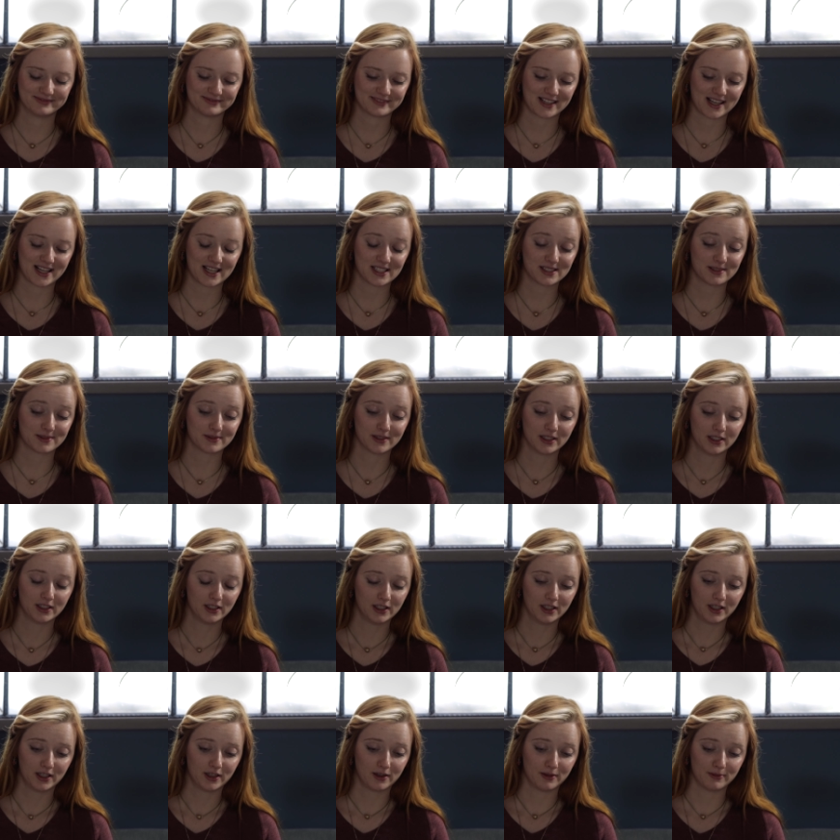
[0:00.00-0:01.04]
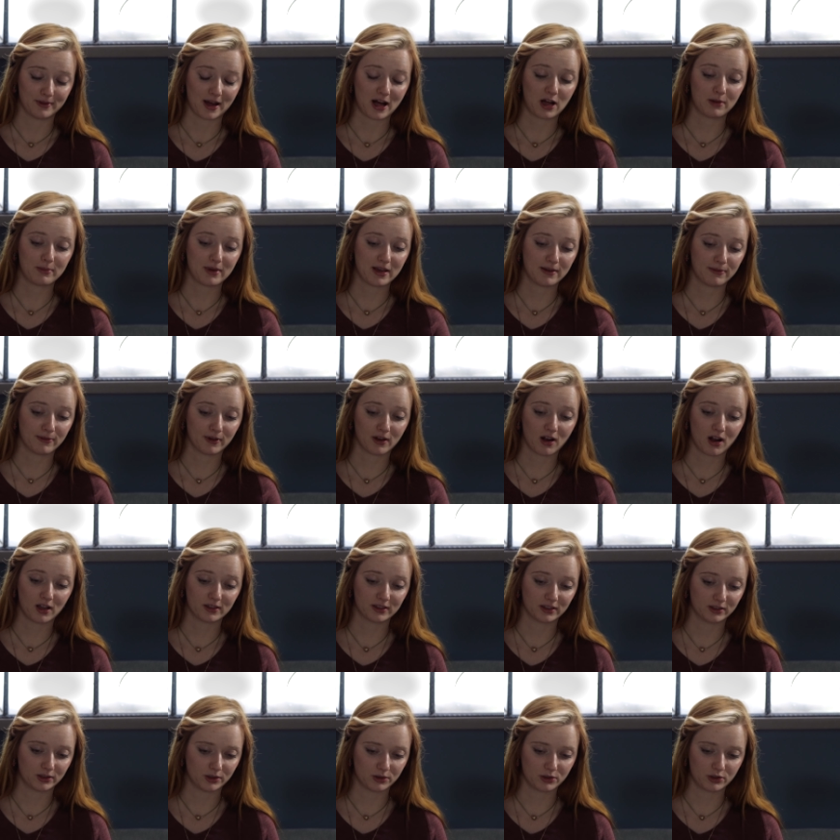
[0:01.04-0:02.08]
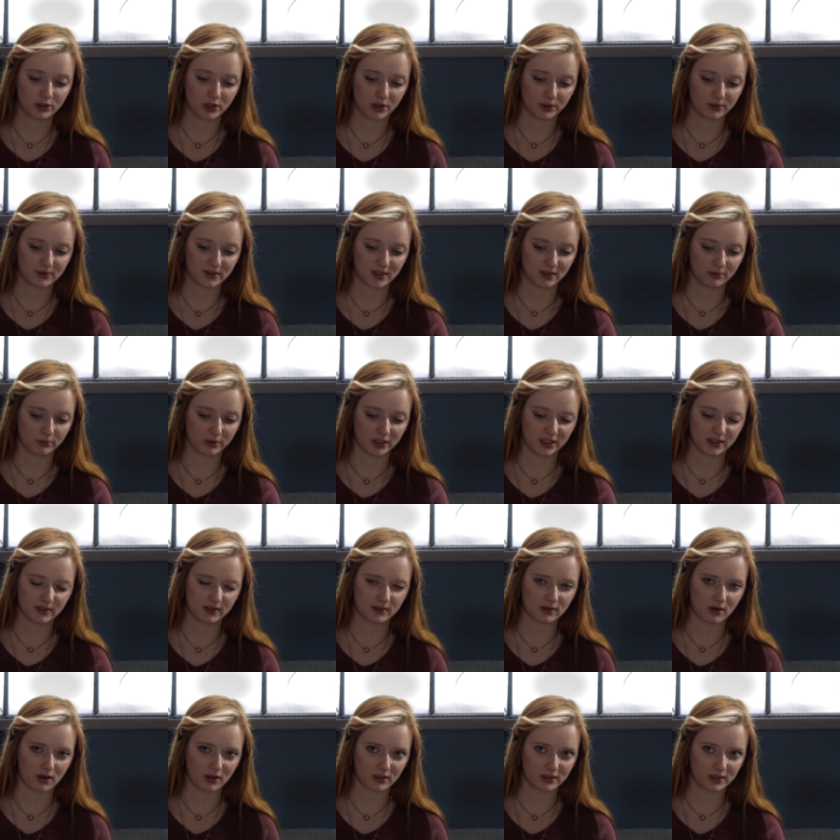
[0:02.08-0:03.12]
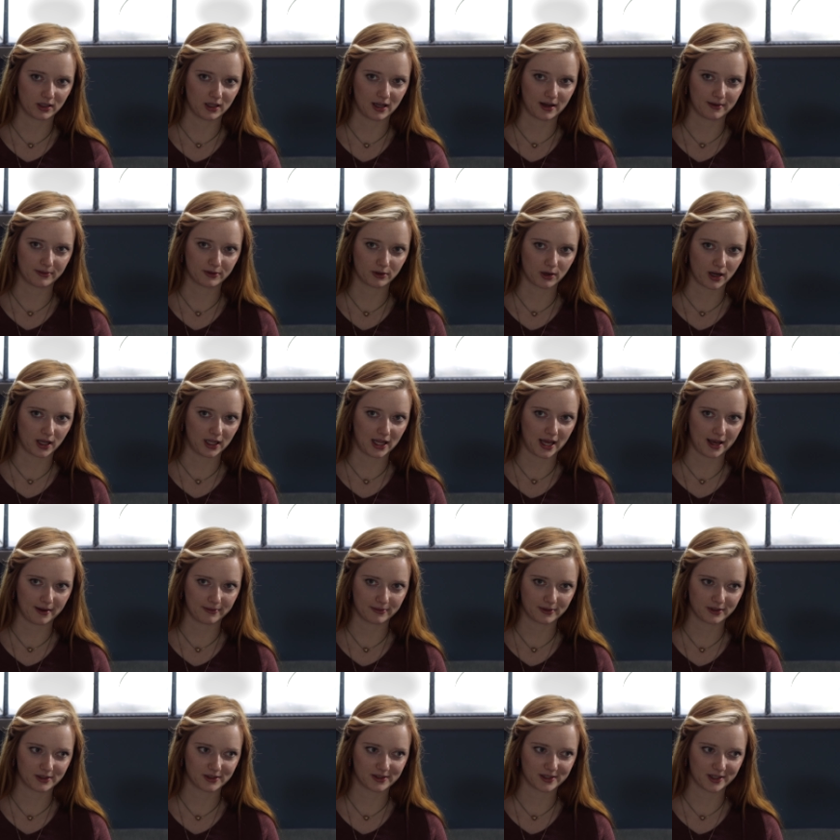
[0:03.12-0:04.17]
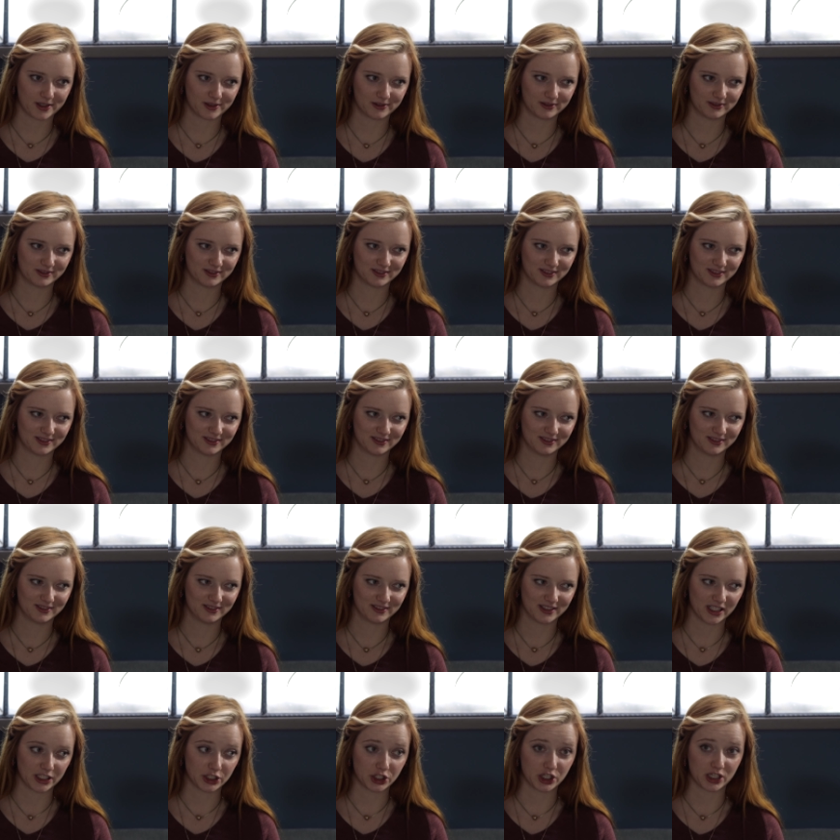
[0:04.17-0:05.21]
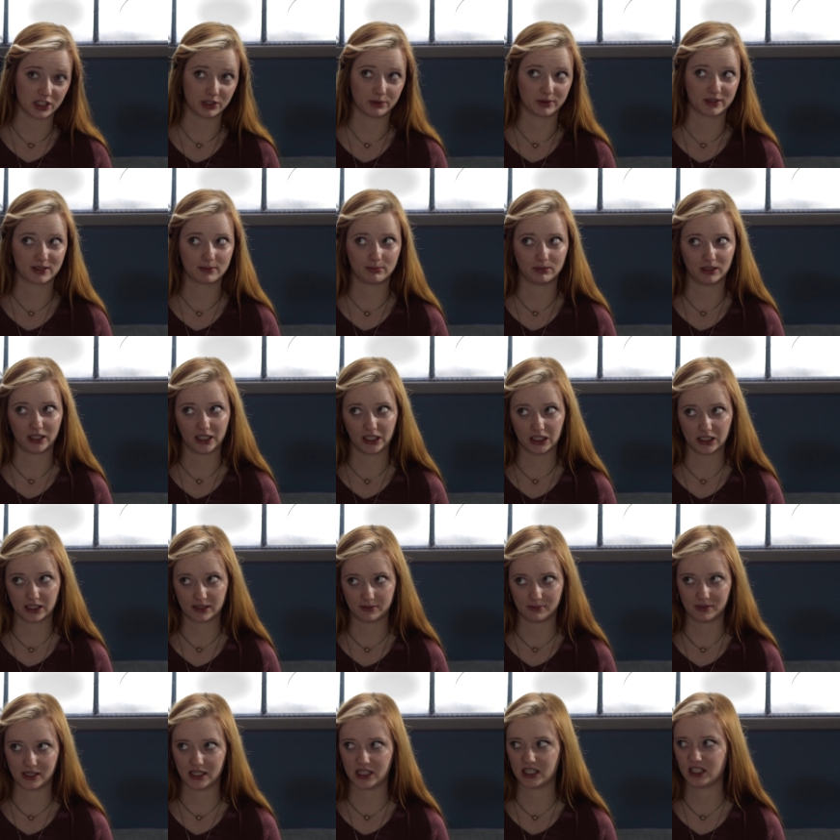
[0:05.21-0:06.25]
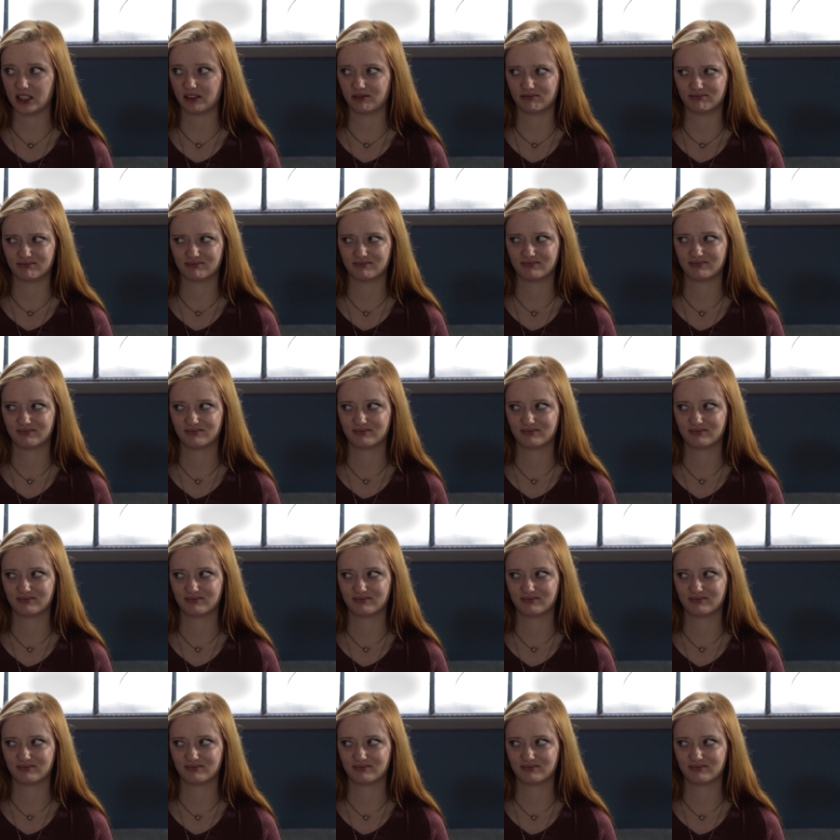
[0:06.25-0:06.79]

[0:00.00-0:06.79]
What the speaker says: I guess Val may forgot that those jokes didn't really start till after I left, so then she had to explain it to me, and